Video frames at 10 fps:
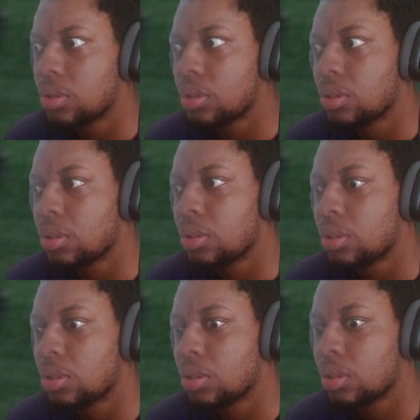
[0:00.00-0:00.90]

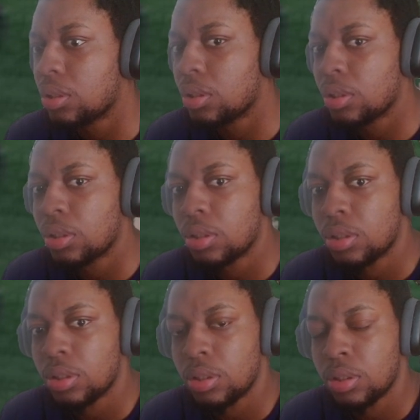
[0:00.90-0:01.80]
(silence)